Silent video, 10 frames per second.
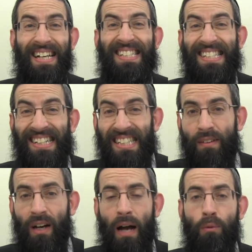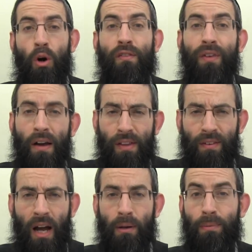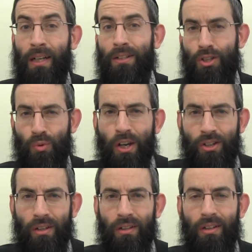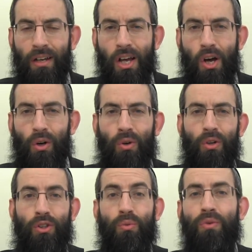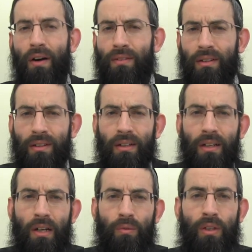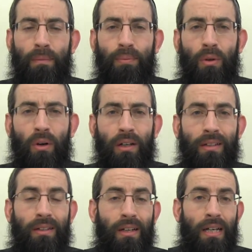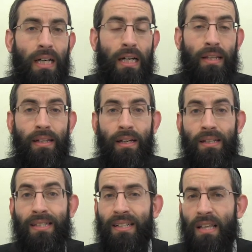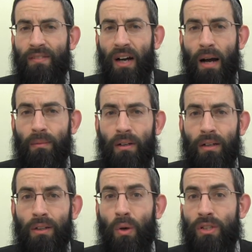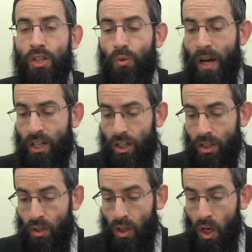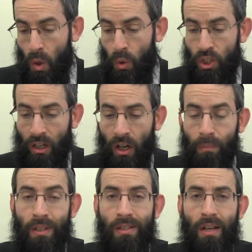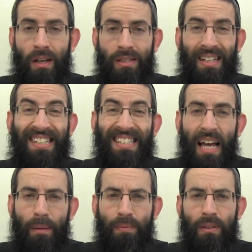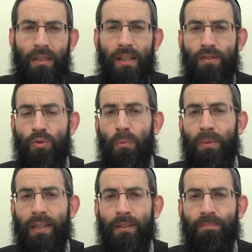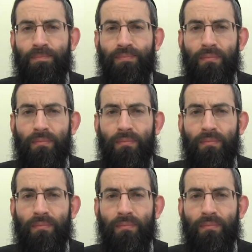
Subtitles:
a 6 tefach amma or a 5 tefach amma, depending on the situation. According to Rava, we employ the 6 tefach amma in all situations which the Chacham discussed, except the difference will be